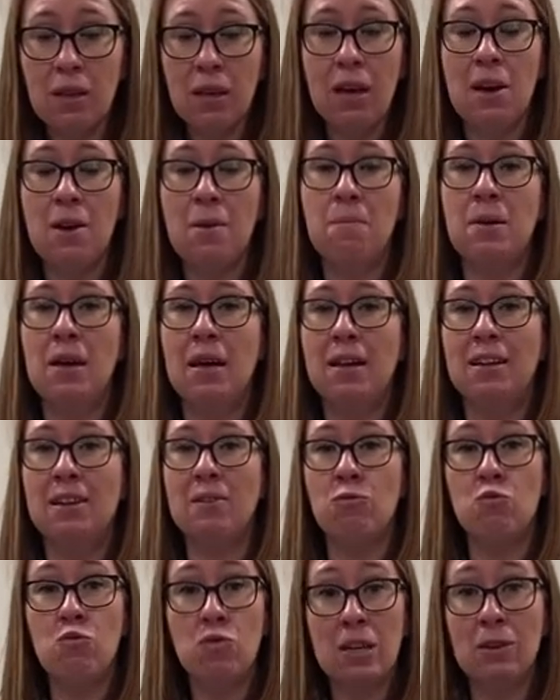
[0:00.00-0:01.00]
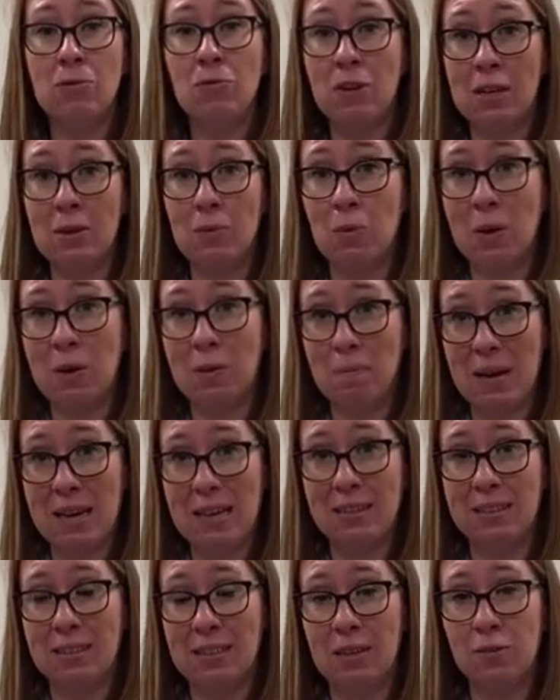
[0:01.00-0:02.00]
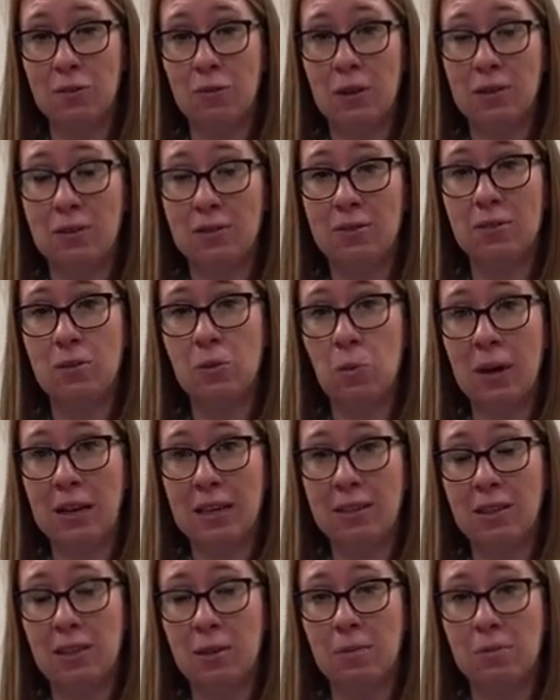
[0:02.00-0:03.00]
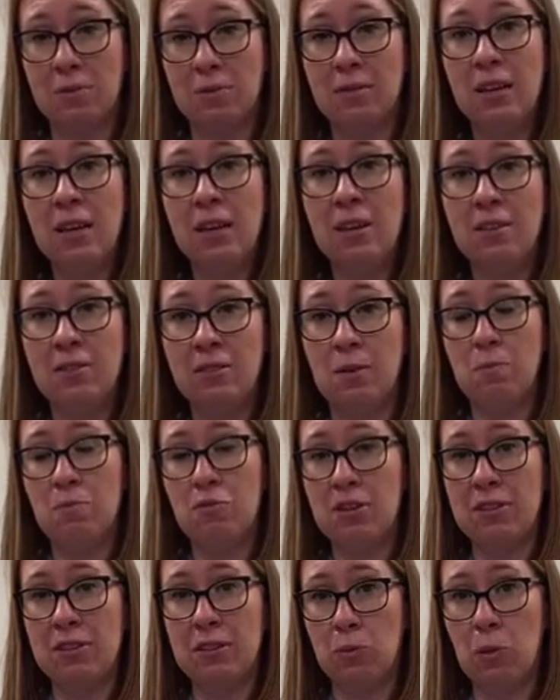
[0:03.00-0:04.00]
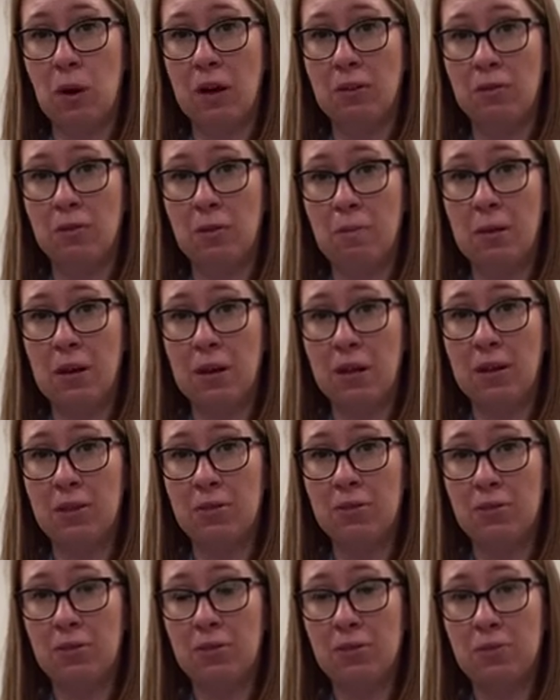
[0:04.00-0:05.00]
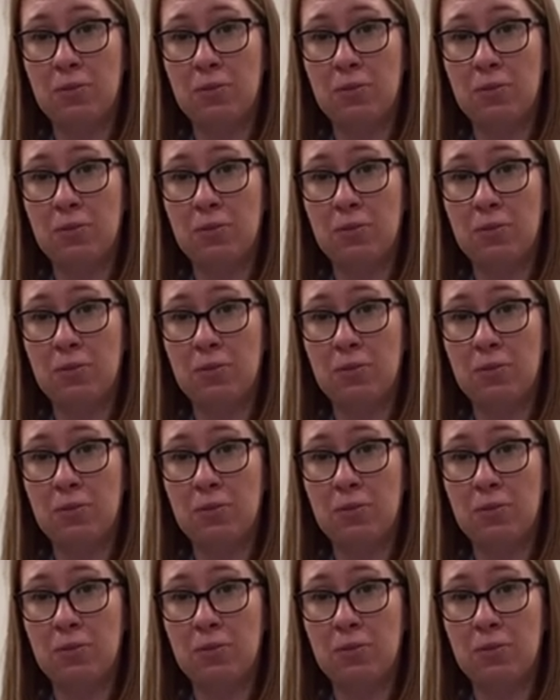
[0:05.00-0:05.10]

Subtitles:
And it really, really will make the difference when it comes to breathing well for birth.